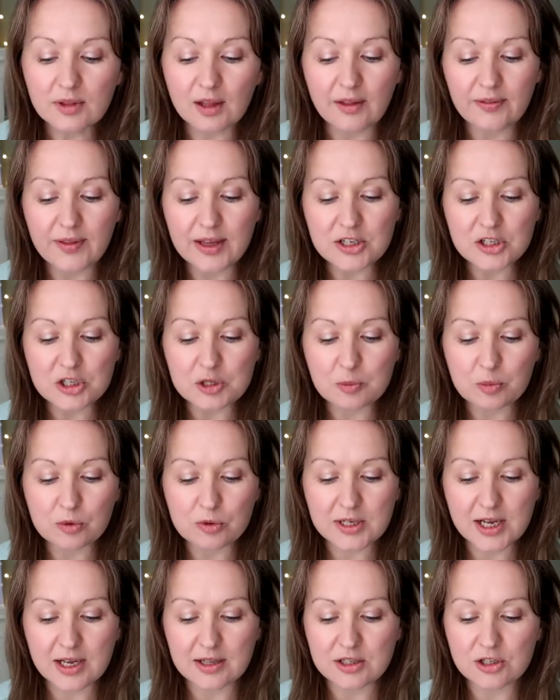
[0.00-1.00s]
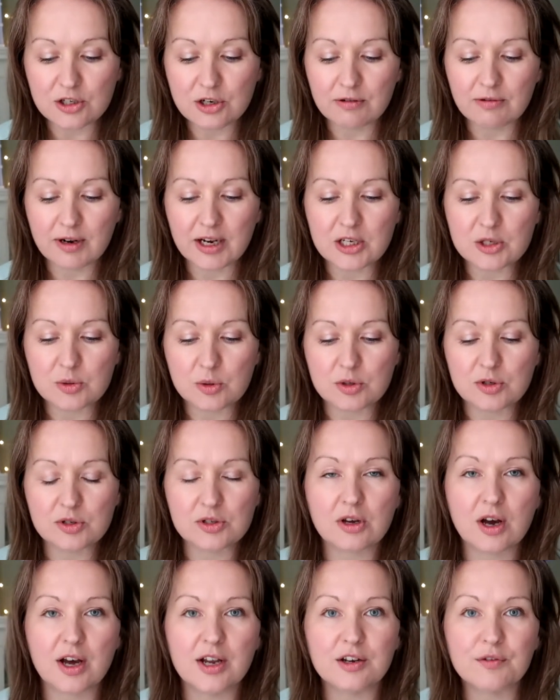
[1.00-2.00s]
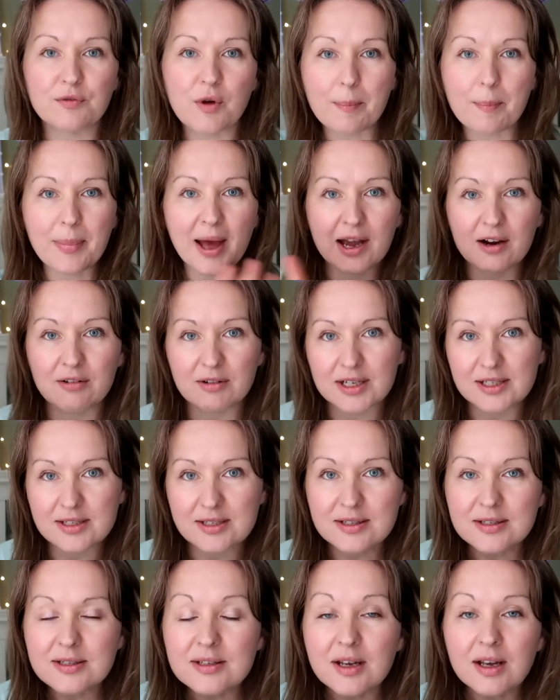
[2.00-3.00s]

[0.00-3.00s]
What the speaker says: And they just brought out this new range, which was kind of Paris.